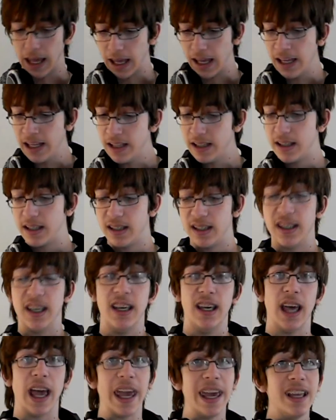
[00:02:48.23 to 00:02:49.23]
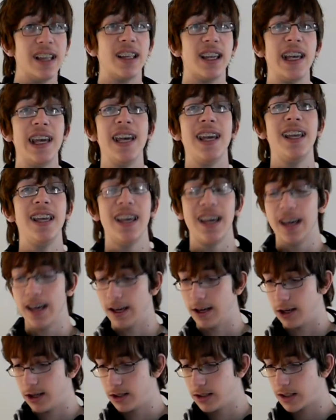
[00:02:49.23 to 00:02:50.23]
18
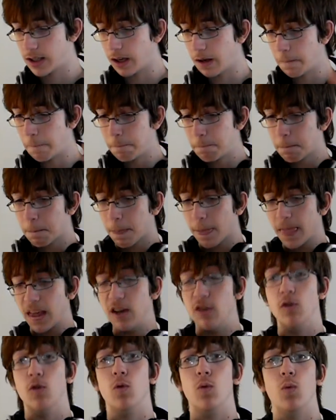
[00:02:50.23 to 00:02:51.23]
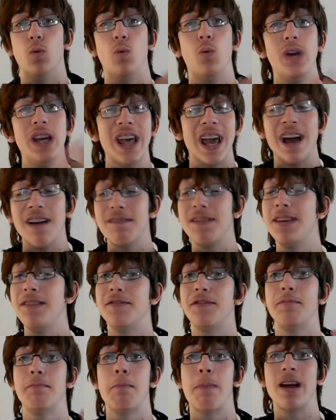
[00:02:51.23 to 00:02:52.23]
years? We haven't
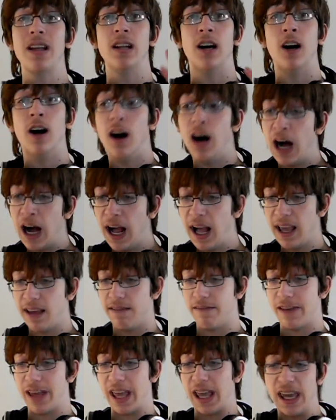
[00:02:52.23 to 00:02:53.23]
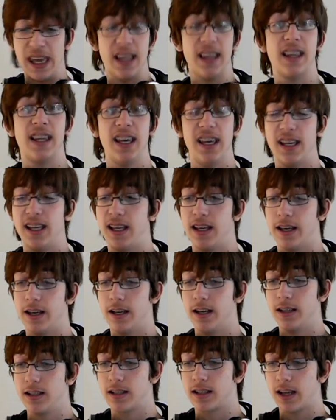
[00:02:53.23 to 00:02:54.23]
even been alive 18
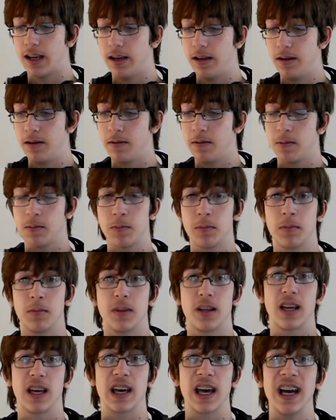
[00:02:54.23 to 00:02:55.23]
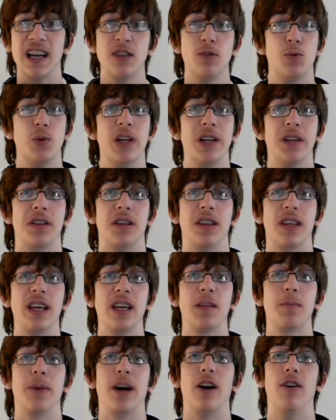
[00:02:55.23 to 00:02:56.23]
years. Kind of weird to
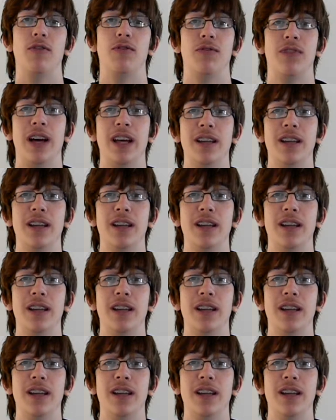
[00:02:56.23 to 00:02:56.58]
think about,